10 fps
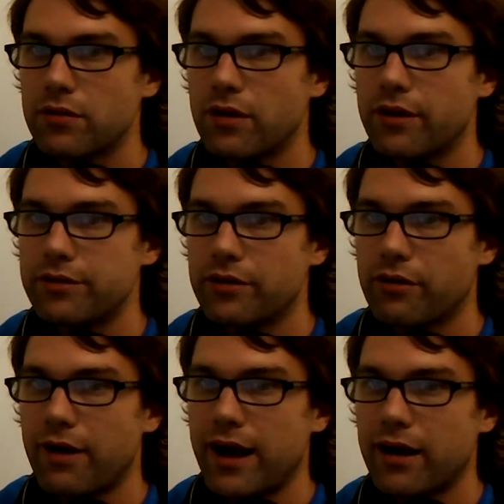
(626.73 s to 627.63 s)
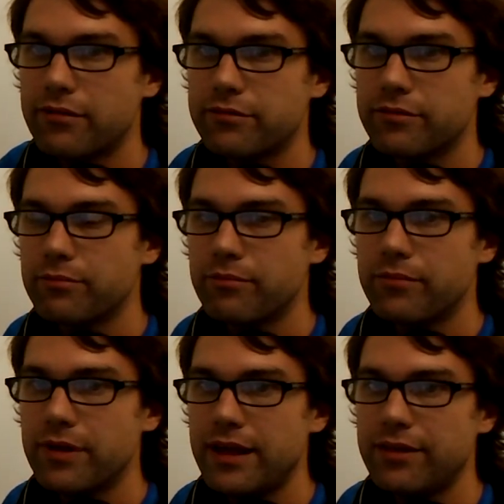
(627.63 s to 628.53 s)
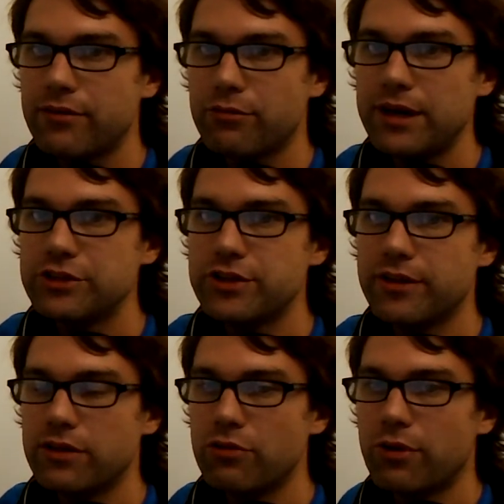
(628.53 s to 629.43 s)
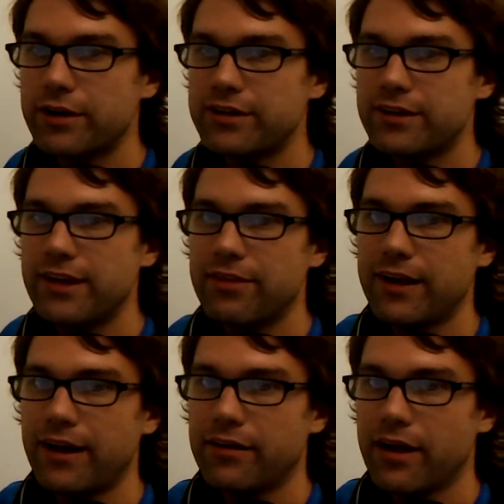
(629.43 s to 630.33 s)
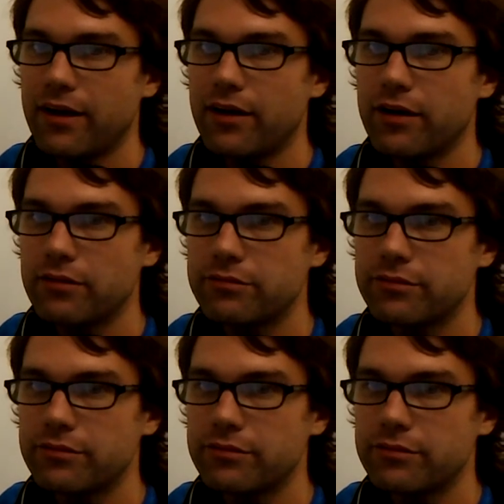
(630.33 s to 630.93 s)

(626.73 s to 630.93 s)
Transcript: on your graph in the region that you want to take the area of.